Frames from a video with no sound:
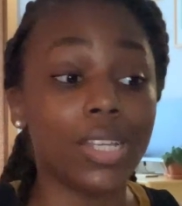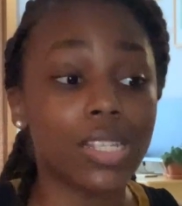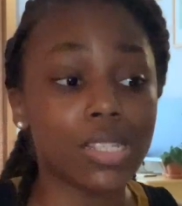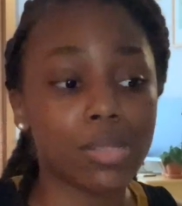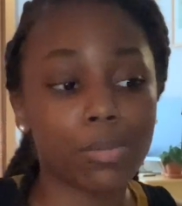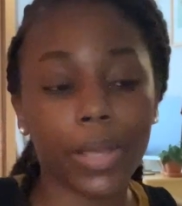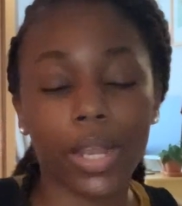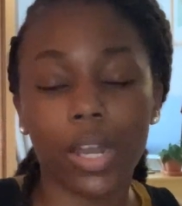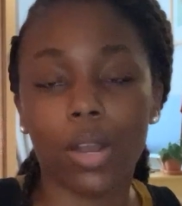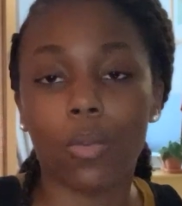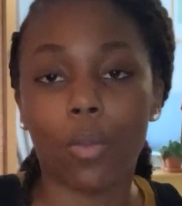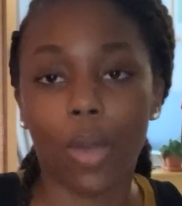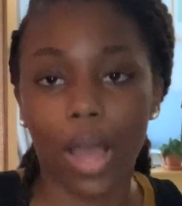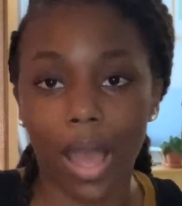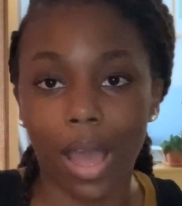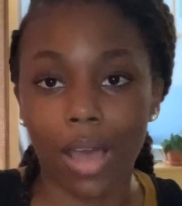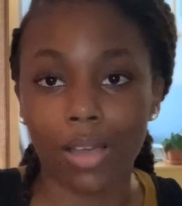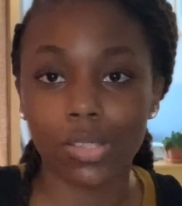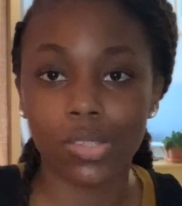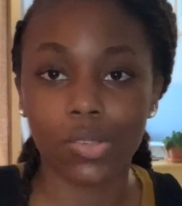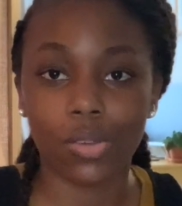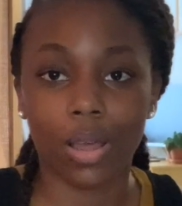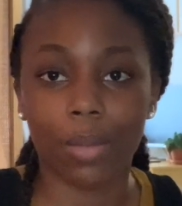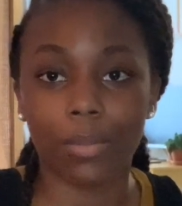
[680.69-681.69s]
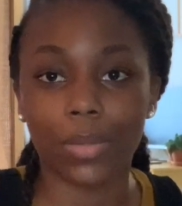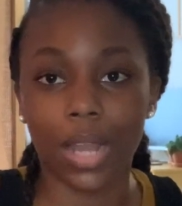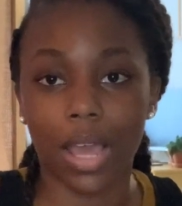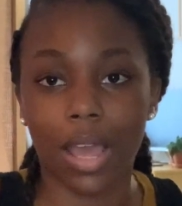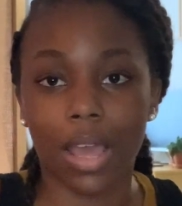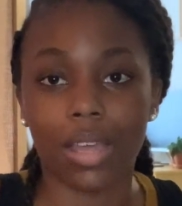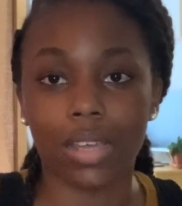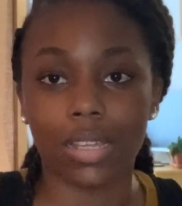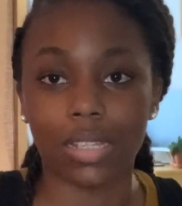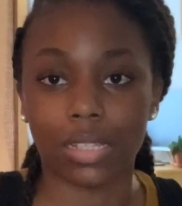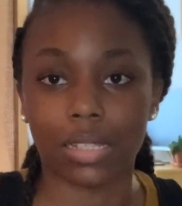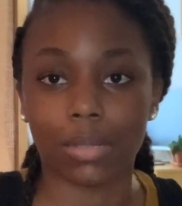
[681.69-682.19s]
It's been a while, so I'm
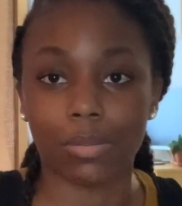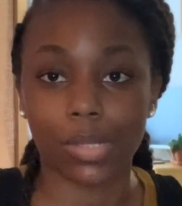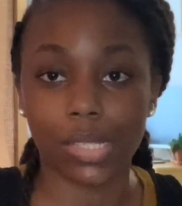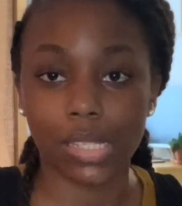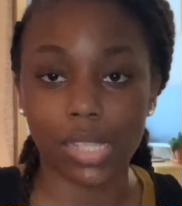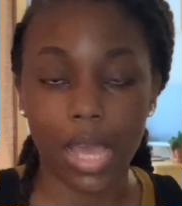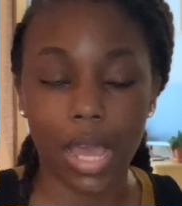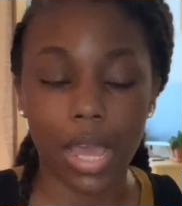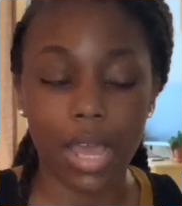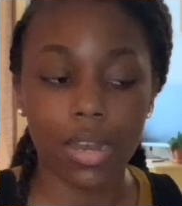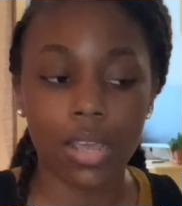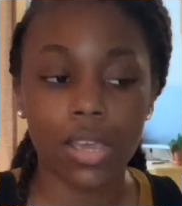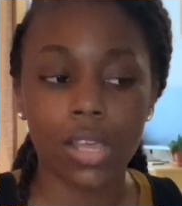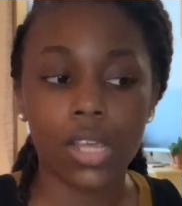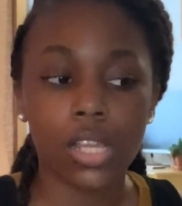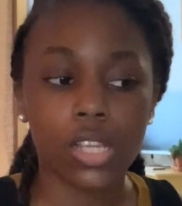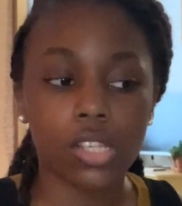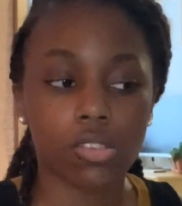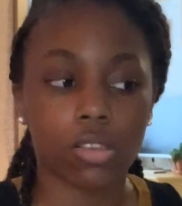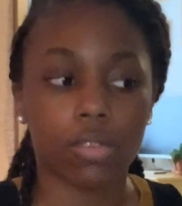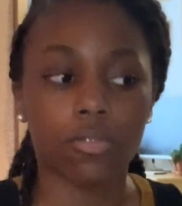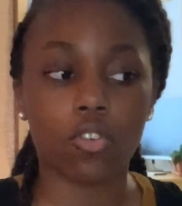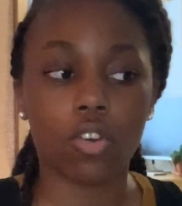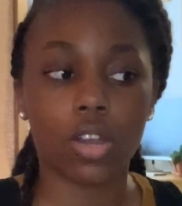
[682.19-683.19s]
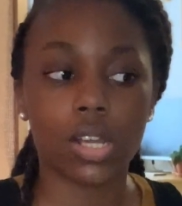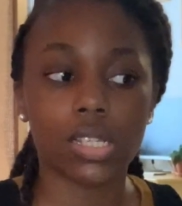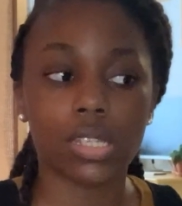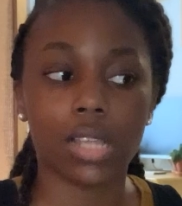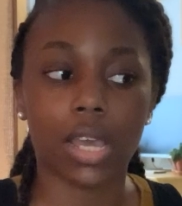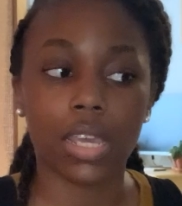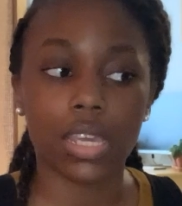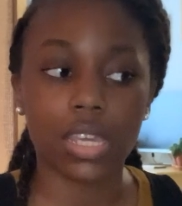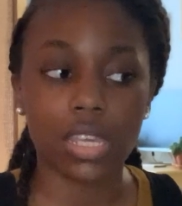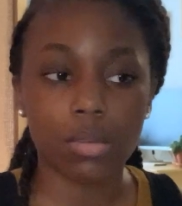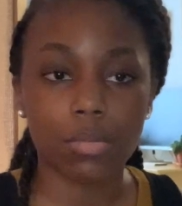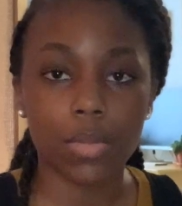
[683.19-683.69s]
not as upset. So of course
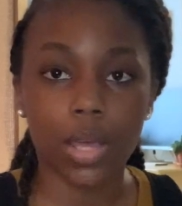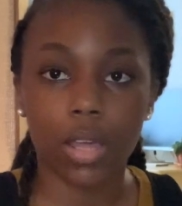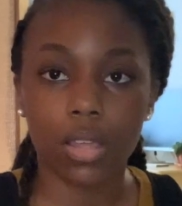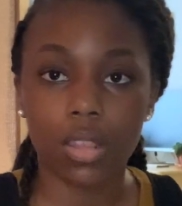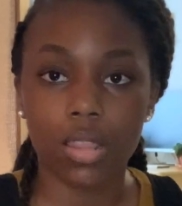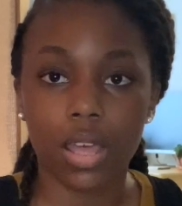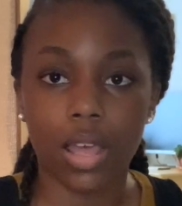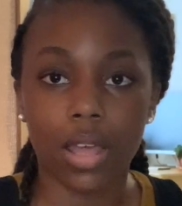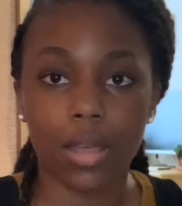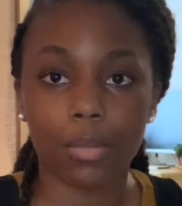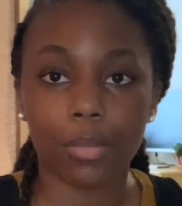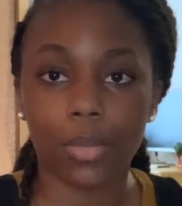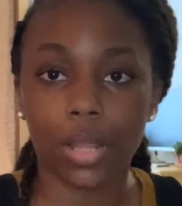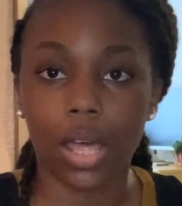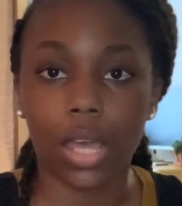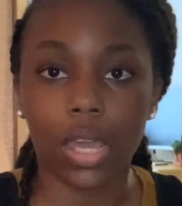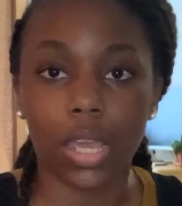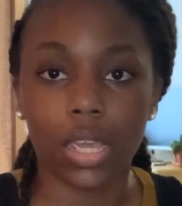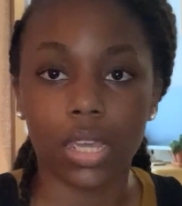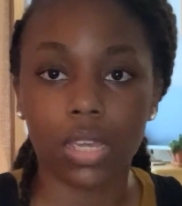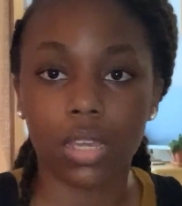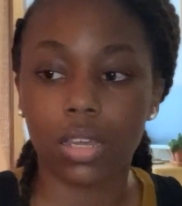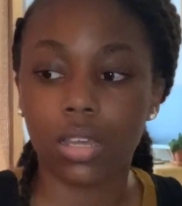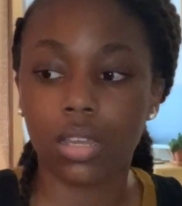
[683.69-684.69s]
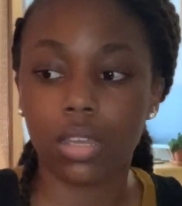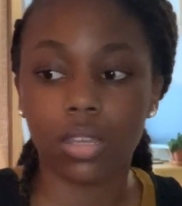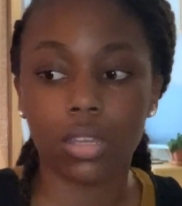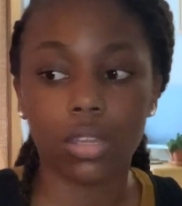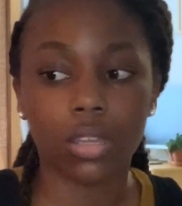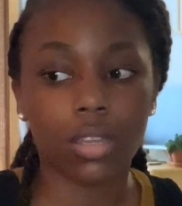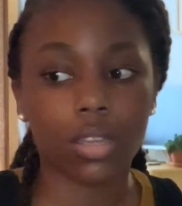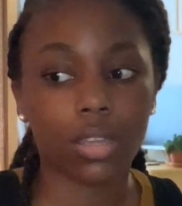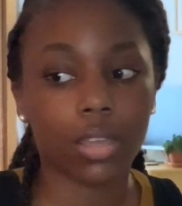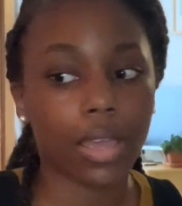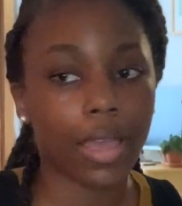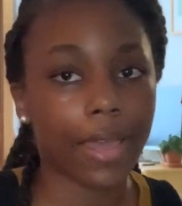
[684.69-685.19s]
I emailed them like,
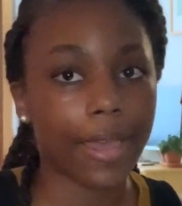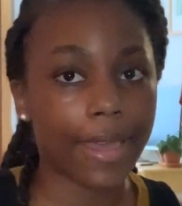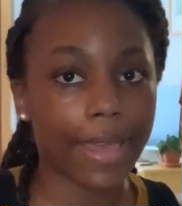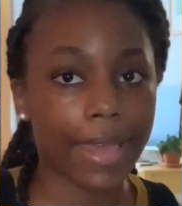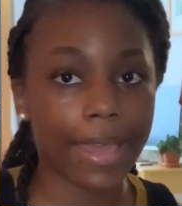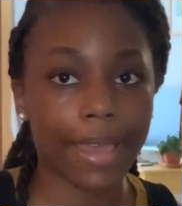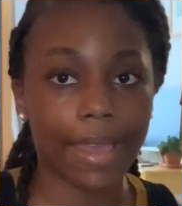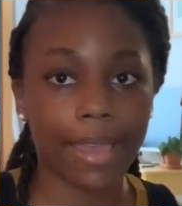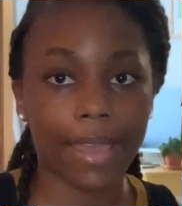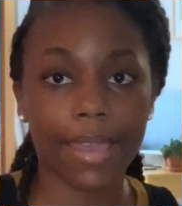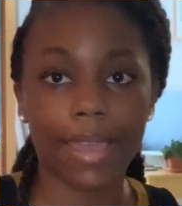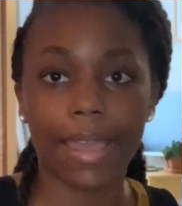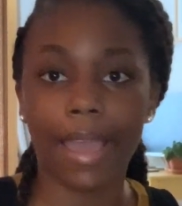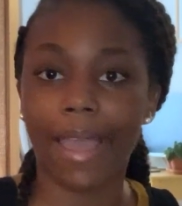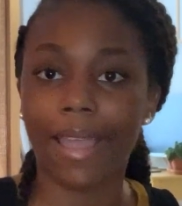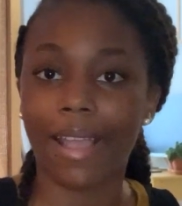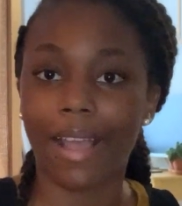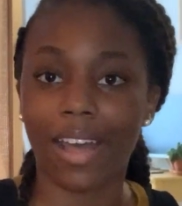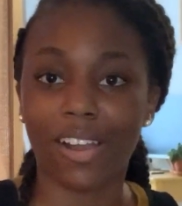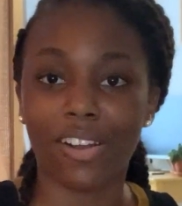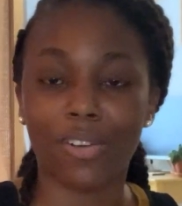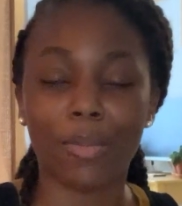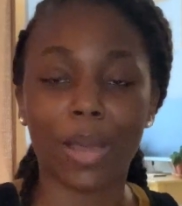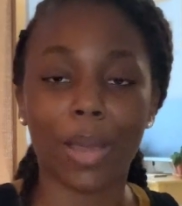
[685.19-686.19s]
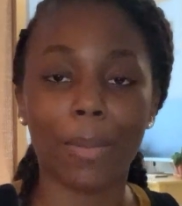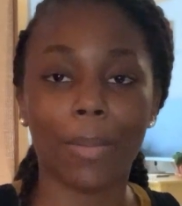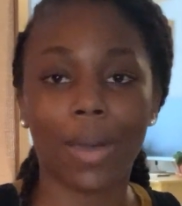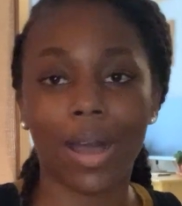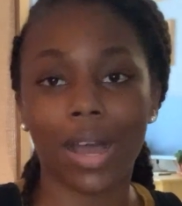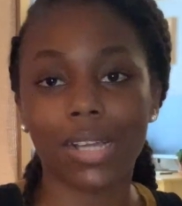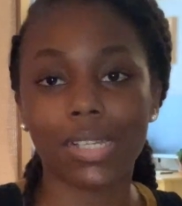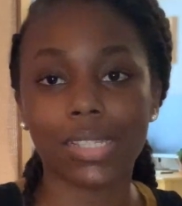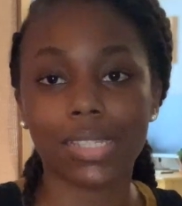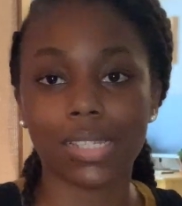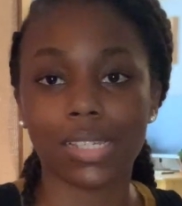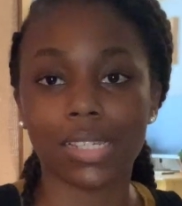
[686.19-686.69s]
hey, I got all my
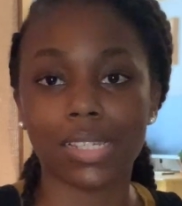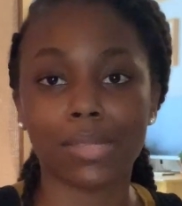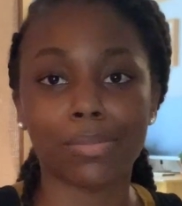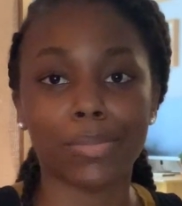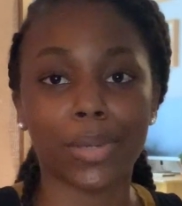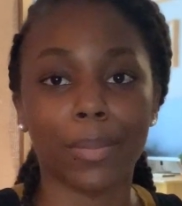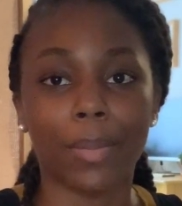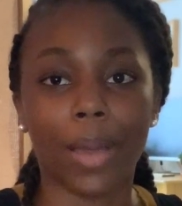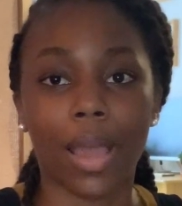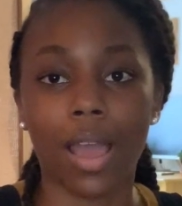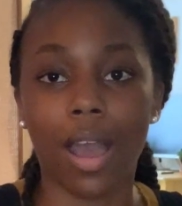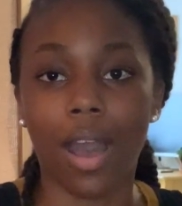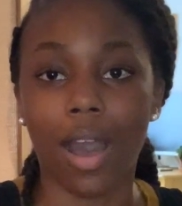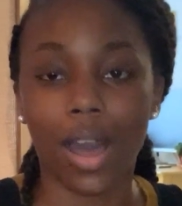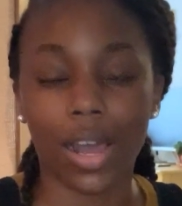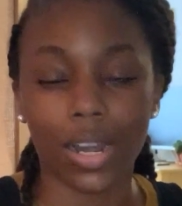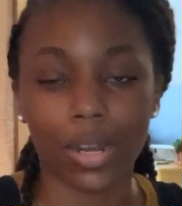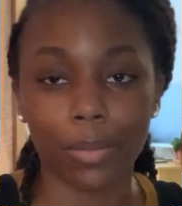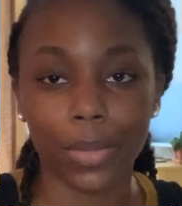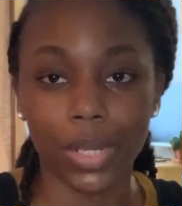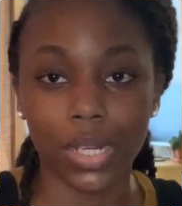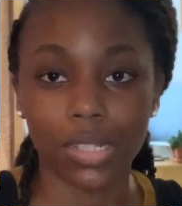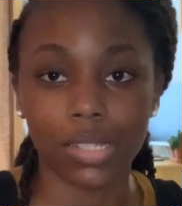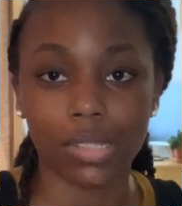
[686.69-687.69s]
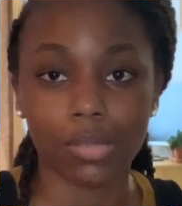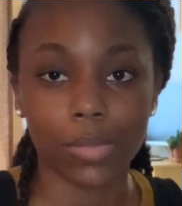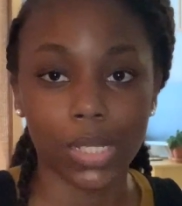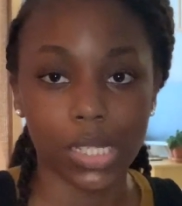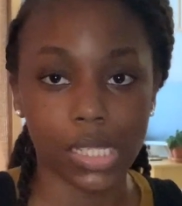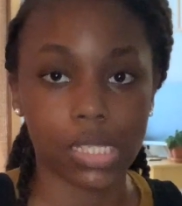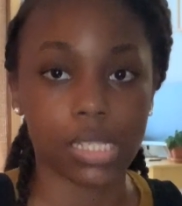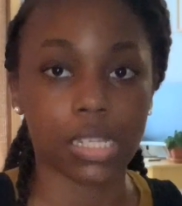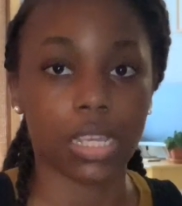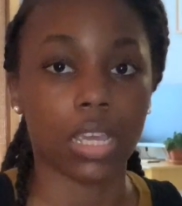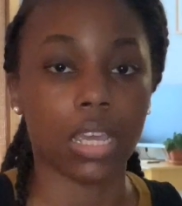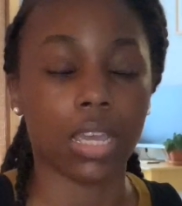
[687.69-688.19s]
boxes, but my ottoman is
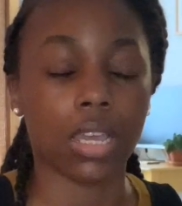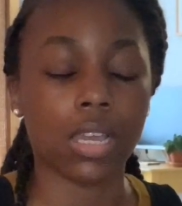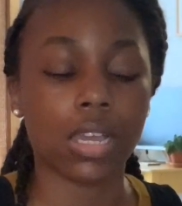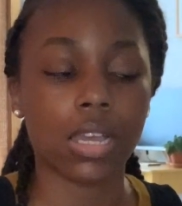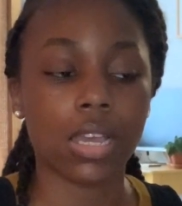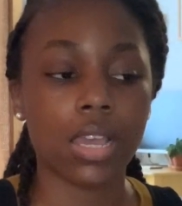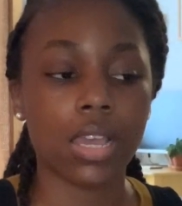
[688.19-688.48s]
missing.